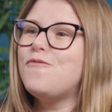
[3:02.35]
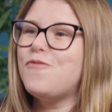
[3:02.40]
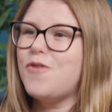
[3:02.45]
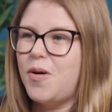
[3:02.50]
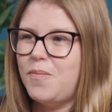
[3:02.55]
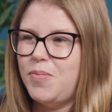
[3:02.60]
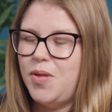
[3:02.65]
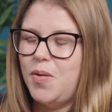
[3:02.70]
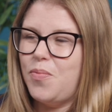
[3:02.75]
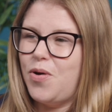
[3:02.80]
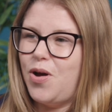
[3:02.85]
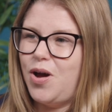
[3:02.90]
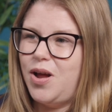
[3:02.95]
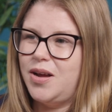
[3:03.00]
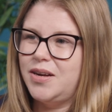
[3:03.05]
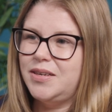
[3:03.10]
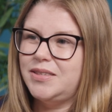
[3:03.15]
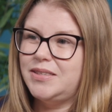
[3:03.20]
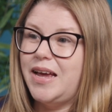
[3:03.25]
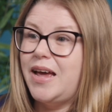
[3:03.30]
from the
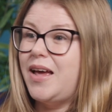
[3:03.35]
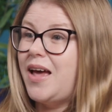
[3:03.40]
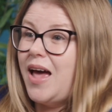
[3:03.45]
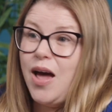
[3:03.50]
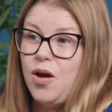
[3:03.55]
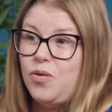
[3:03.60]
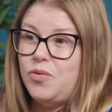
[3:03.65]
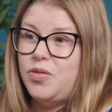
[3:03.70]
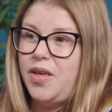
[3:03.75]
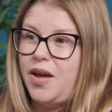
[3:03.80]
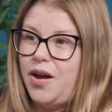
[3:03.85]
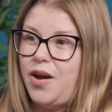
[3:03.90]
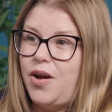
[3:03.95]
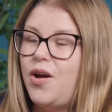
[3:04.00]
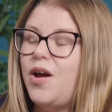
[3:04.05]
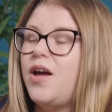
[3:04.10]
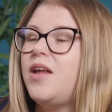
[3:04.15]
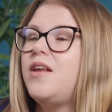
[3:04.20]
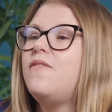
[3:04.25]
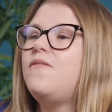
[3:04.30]
products out
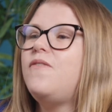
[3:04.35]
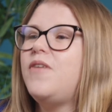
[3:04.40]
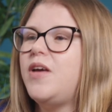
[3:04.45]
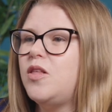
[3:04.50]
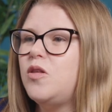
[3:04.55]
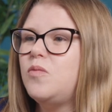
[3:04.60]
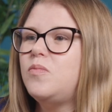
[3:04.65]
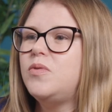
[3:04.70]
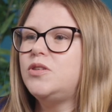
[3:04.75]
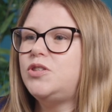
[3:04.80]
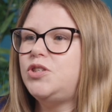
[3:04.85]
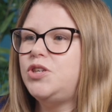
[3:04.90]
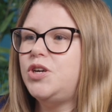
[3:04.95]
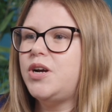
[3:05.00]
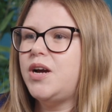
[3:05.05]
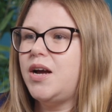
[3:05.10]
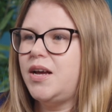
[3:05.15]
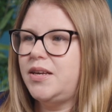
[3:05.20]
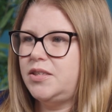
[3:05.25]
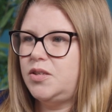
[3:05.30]
there and available to
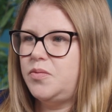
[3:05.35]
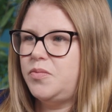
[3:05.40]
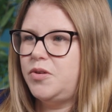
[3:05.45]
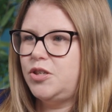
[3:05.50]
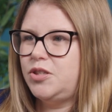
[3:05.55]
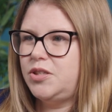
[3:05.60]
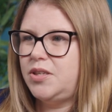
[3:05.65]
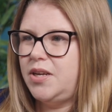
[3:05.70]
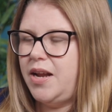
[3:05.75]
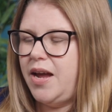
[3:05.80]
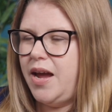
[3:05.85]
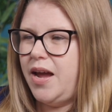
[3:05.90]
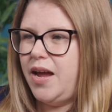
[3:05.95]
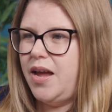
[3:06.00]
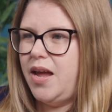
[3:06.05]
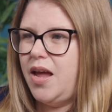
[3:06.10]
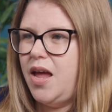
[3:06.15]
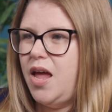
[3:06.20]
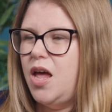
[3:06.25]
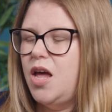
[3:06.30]
your customers
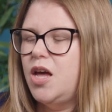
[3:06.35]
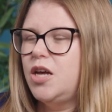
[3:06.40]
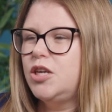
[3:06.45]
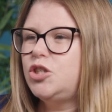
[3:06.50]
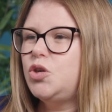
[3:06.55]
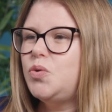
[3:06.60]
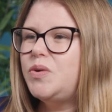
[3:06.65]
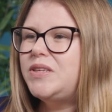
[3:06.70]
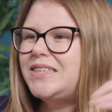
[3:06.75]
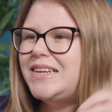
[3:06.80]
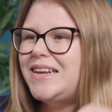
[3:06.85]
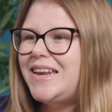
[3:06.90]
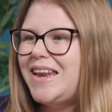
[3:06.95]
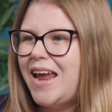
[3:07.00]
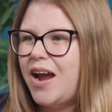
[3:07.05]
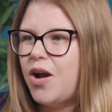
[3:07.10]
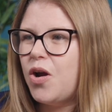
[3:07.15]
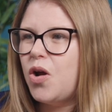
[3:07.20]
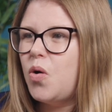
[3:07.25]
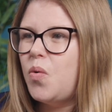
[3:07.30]
today. So it's
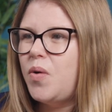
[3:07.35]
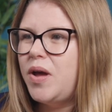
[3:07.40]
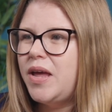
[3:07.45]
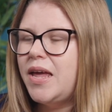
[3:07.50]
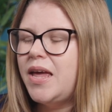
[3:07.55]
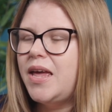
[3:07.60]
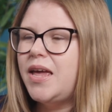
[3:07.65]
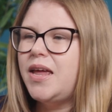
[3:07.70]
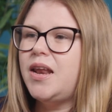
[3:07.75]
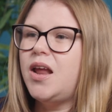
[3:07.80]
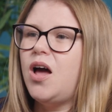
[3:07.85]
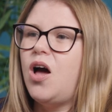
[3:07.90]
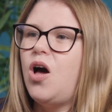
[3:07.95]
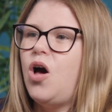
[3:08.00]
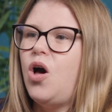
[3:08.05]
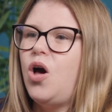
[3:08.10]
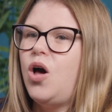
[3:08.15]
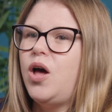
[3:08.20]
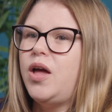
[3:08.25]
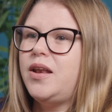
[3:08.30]
narrowing in
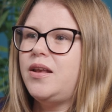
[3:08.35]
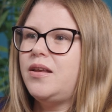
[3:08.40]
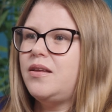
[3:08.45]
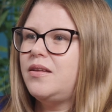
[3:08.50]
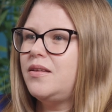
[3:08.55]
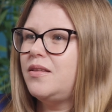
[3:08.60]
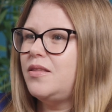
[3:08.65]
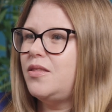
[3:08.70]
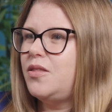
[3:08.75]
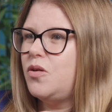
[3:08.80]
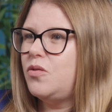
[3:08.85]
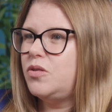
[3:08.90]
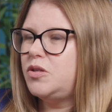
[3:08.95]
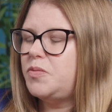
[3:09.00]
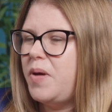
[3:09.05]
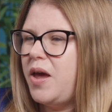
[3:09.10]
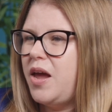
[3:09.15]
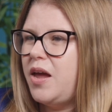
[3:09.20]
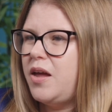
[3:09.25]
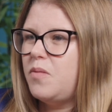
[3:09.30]
on those
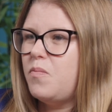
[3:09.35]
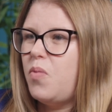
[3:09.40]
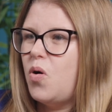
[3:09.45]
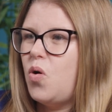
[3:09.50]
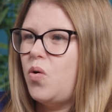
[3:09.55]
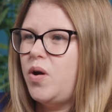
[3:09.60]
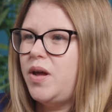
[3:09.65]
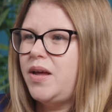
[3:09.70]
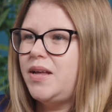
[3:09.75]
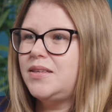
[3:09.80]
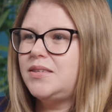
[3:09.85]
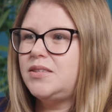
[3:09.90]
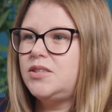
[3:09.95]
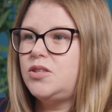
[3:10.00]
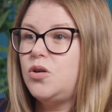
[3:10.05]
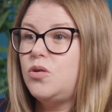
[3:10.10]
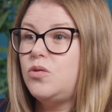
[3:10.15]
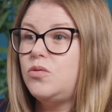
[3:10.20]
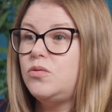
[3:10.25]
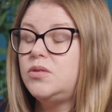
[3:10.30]
pain points,
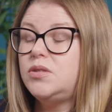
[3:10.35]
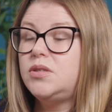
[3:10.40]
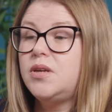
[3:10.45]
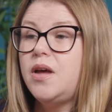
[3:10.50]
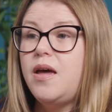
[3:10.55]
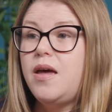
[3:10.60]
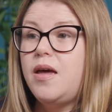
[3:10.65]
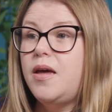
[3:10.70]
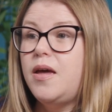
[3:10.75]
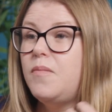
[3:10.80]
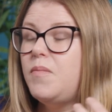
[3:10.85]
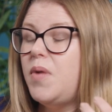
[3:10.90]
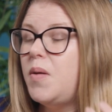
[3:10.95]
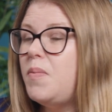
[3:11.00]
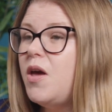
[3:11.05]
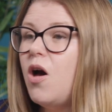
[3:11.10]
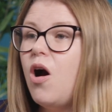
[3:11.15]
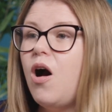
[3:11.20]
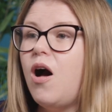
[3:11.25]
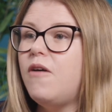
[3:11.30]
those
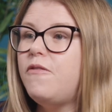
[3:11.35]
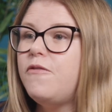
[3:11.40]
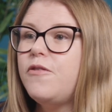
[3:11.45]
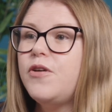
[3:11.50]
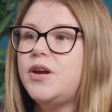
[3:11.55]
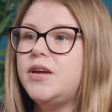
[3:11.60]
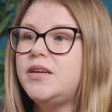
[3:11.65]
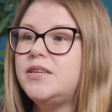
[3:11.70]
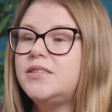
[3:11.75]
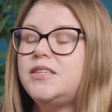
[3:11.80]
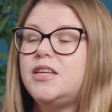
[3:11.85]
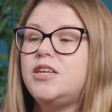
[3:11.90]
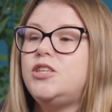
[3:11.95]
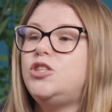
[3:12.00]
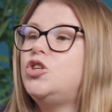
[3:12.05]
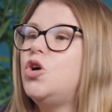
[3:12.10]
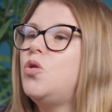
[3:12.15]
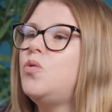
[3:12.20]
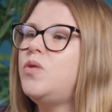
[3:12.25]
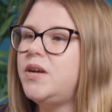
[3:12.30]
maybe offerings
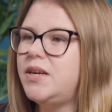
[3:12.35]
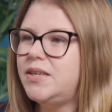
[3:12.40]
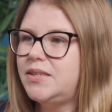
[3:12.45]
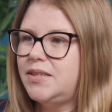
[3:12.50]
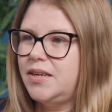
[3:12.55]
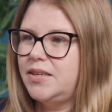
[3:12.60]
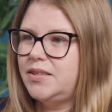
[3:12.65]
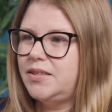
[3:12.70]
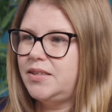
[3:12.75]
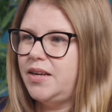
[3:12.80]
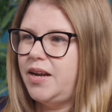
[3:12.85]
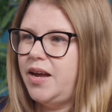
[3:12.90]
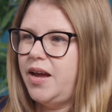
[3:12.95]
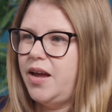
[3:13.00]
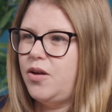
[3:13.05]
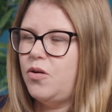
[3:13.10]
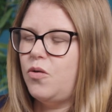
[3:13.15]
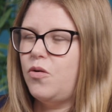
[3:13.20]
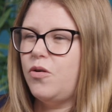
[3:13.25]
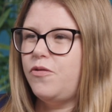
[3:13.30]
that don't exist
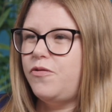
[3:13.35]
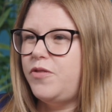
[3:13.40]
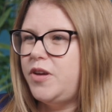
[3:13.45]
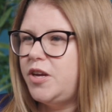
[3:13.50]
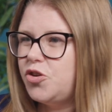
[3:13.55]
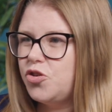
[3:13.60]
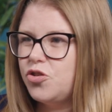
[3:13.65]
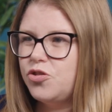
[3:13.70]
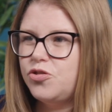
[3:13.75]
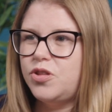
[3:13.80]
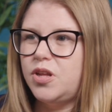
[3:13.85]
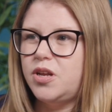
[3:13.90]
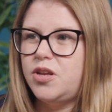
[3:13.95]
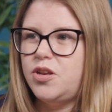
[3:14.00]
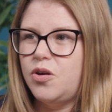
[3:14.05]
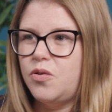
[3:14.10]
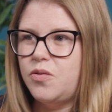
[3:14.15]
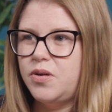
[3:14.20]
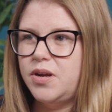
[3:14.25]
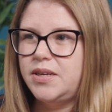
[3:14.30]
today or features that
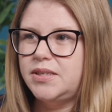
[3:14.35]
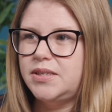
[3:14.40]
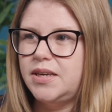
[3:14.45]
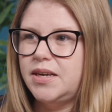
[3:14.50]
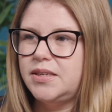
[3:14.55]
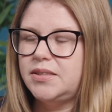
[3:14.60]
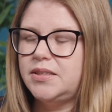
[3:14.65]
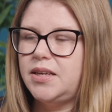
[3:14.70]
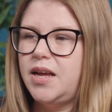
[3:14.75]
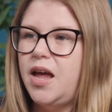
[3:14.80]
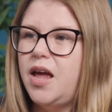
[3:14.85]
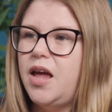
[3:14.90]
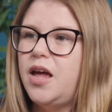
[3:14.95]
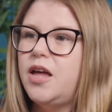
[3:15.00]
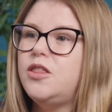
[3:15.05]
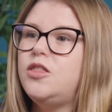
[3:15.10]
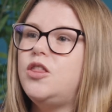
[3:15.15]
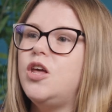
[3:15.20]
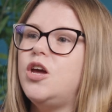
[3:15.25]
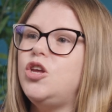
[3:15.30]
don't exist,
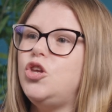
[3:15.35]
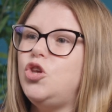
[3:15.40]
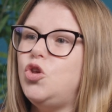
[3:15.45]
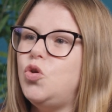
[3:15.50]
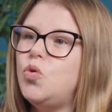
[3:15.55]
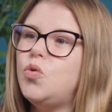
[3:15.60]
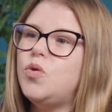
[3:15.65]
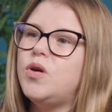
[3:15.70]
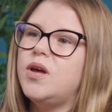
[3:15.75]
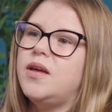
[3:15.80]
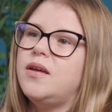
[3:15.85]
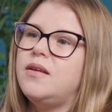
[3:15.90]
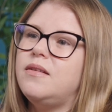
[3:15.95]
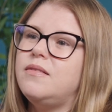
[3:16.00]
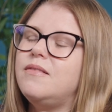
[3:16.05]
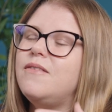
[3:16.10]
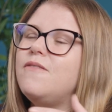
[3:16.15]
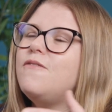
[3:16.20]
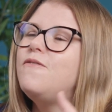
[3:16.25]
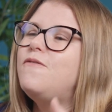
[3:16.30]
that you
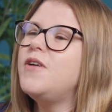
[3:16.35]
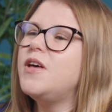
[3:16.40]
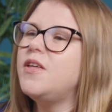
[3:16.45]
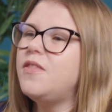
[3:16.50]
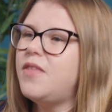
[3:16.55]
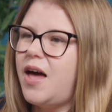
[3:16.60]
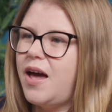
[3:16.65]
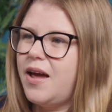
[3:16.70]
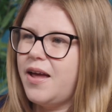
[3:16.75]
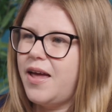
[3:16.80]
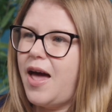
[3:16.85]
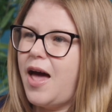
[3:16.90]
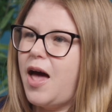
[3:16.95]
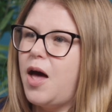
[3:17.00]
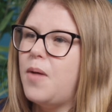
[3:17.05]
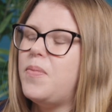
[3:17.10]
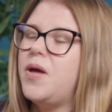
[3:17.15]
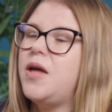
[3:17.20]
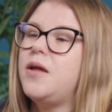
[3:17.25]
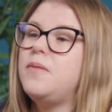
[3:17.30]
can fill that
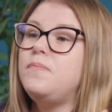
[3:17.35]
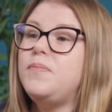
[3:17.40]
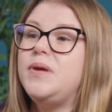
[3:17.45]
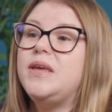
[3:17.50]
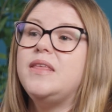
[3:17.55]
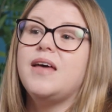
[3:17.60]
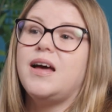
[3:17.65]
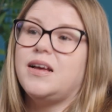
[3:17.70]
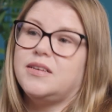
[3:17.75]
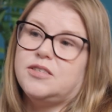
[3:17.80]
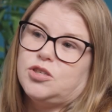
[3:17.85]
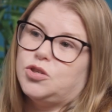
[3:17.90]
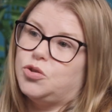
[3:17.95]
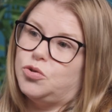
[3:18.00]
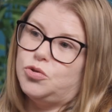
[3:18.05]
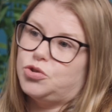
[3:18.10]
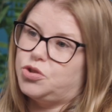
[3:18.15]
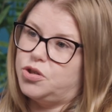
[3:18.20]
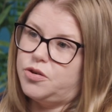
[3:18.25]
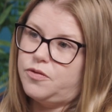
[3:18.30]
gap and be that
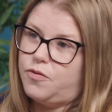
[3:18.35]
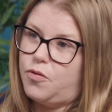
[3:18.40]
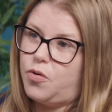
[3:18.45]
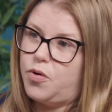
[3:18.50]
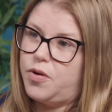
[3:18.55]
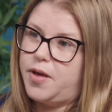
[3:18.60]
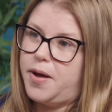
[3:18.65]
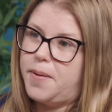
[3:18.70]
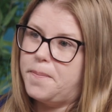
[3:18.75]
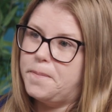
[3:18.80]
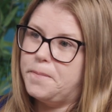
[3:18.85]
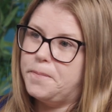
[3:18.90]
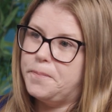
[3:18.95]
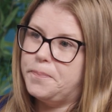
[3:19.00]
solution for them.